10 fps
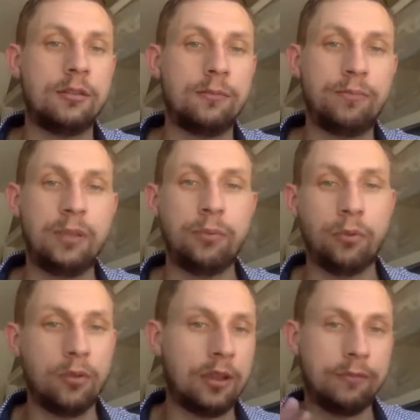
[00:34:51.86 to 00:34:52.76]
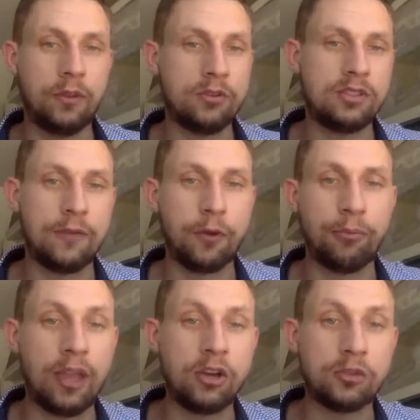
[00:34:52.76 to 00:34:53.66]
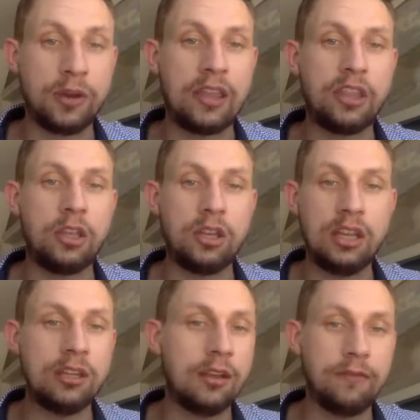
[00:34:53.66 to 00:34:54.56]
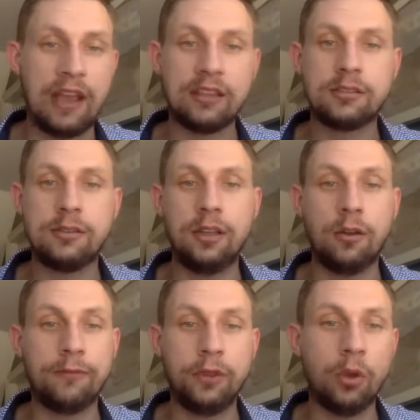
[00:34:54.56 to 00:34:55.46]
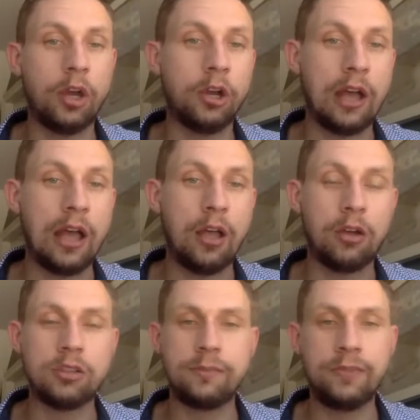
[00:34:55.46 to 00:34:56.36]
people there's different blenders, but I think you need to invest, a few $100s.